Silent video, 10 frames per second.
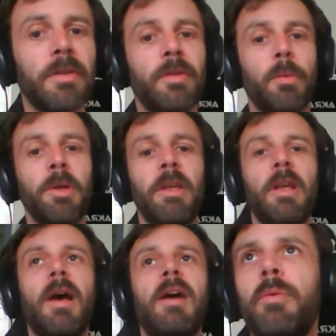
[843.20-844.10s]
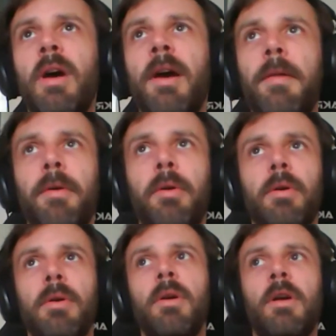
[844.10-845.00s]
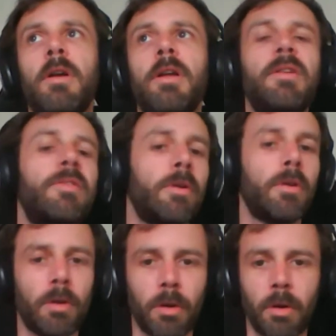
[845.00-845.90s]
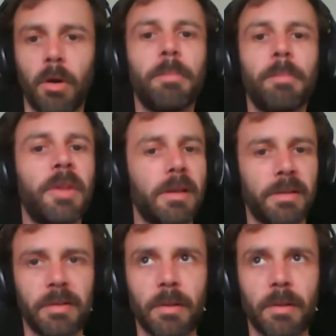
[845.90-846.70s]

So we either install or update